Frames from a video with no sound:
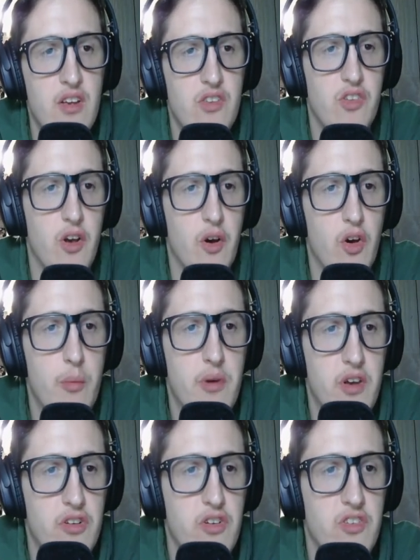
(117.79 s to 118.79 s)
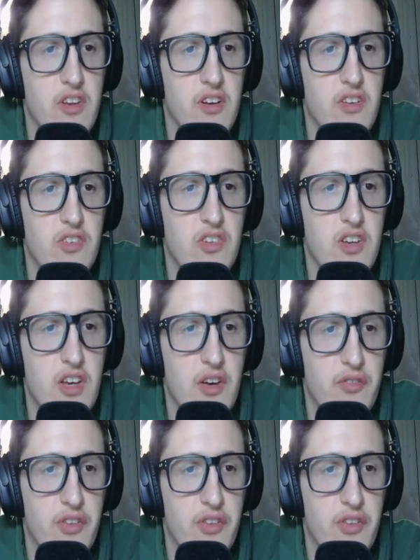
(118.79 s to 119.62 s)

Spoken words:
So it'll be interesting to see if